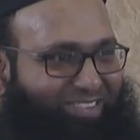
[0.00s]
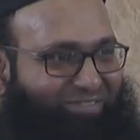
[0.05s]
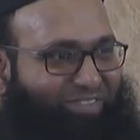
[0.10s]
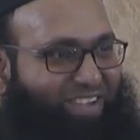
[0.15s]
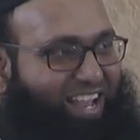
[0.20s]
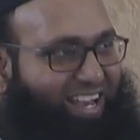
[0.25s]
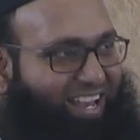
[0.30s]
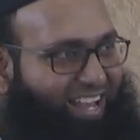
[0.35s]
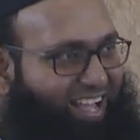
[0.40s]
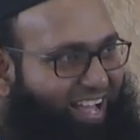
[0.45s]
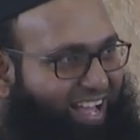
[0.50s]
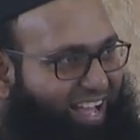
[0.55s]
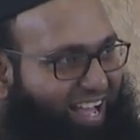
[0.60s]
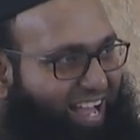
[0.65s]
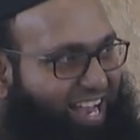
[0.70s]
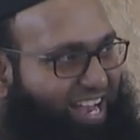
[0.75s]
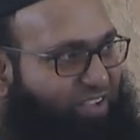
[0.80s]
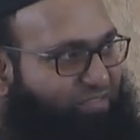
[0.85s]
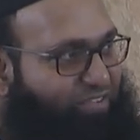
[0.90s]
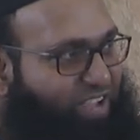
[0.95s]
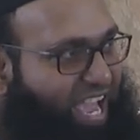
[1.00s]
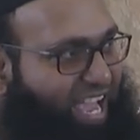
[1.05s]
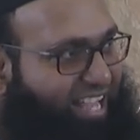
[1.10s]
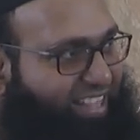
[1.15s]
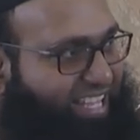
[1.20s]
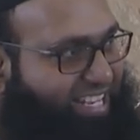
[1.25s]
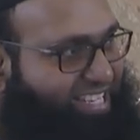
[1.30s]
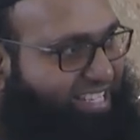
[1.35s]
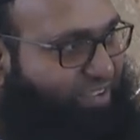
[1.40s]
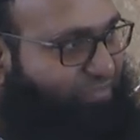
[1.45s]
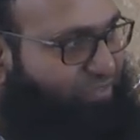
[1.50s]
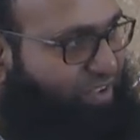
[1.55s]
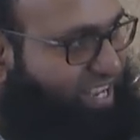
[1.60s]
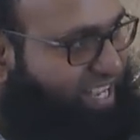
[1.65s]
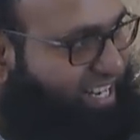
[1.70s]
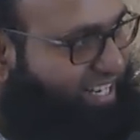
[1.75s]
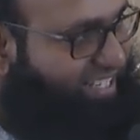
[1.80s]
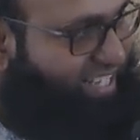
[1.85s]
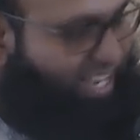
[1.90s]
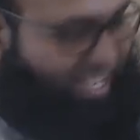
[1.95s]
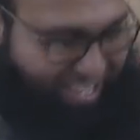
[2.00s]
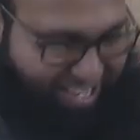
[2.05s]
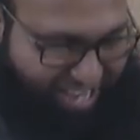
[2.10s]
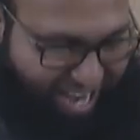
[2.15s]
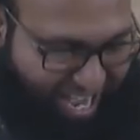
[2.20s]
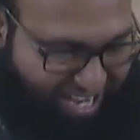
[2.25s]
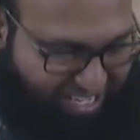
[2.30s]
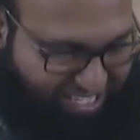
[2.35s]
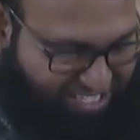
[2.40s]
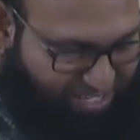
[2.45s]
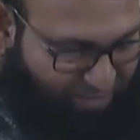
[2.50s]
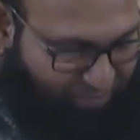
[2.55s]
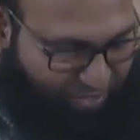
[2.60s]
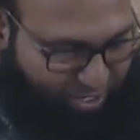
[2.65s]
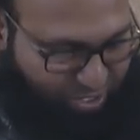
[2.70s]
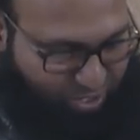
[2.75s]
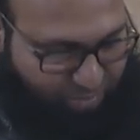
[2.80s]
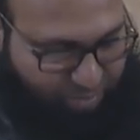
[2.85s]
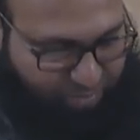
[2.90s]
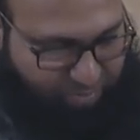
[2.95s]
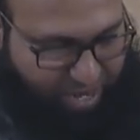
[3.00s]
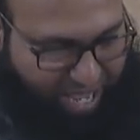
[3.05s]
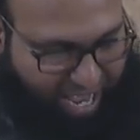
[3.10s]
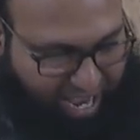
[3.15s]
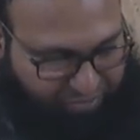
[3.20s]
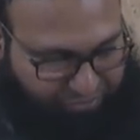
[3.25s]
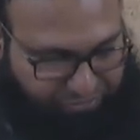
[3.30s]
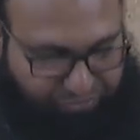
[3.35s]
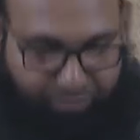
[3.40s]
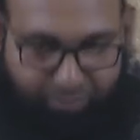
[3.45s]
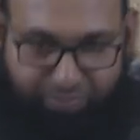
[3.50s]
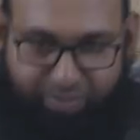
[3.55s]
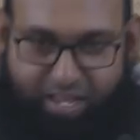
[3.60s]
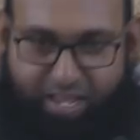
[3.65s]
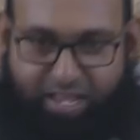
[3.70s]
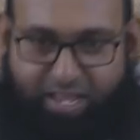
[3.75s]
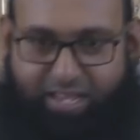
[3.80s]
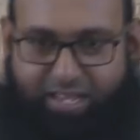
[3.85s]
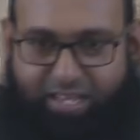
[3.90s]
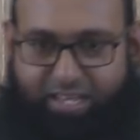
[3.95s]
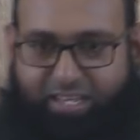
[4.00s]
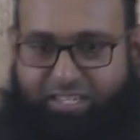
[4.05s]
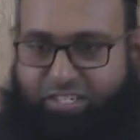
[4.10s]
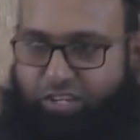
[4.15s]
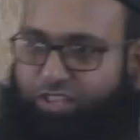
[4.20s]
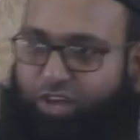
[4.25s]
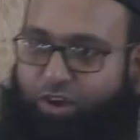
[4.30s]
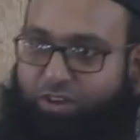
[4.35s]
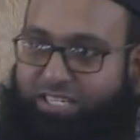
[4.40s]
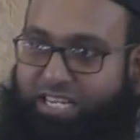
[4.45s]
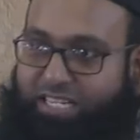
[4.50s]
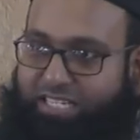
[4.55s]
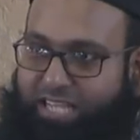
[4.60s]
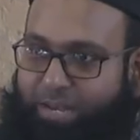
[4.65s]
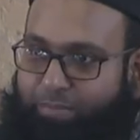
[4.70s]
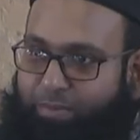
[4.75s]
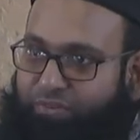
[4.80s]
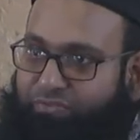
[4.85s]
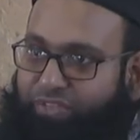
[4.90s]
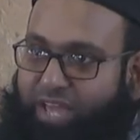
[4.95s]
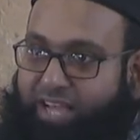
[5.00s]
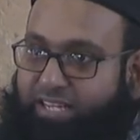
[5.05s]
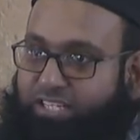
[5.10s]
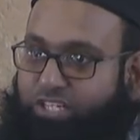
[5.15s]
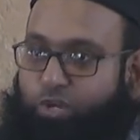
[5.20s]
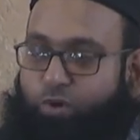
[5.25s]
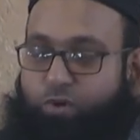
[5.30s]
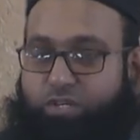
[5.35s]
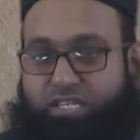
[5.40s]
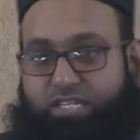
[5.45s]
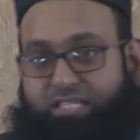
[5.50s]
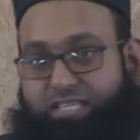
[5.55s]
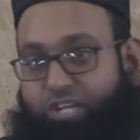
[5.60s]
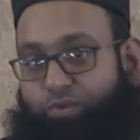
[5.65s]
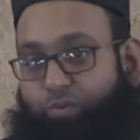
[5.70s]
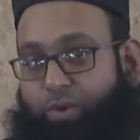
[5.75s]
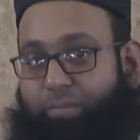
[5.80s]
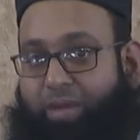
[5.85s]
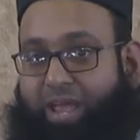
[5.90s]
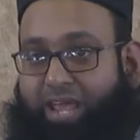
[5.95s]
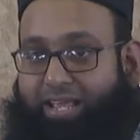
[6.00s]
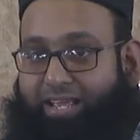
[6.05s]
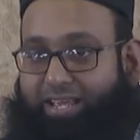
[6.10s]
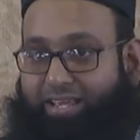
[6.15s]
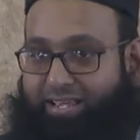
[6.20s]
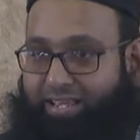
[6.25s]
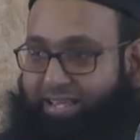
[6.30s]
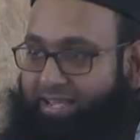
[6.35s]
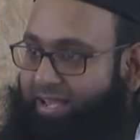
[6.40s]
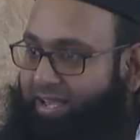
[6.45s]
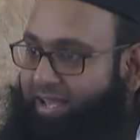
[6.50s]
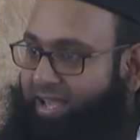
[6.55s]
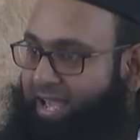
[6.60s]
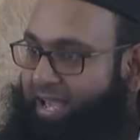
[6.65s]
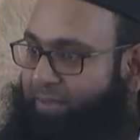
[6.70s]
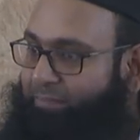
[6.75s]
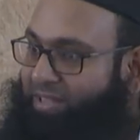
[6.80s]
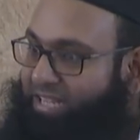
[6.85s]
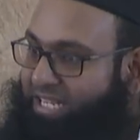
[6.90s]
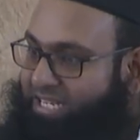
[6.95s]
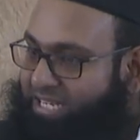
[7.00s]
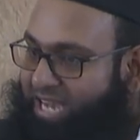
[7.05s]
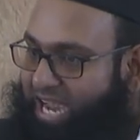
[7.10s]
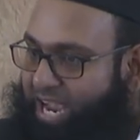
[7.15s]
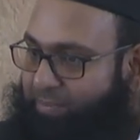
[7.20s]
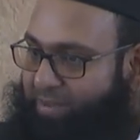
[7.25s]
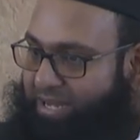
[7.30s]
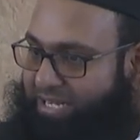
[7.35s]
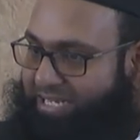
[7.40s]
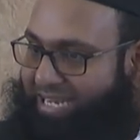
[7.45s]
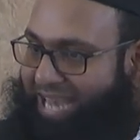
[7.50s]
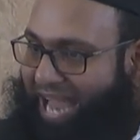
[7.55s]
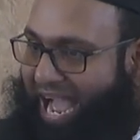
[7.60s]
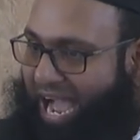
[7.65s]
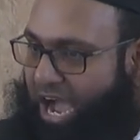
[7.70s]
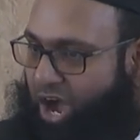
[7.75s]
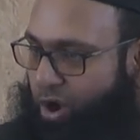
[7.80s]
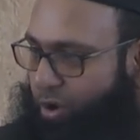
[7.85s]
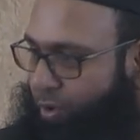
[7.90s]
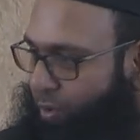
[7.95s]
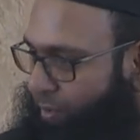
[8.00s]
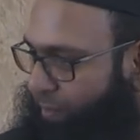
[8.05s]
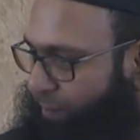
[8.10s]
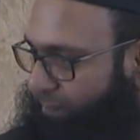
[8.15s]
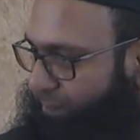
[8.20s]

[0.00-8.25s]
May Allah alleviate that difficulty and that hardship that you people have. So those are some of the excuses that we make. But the time is now.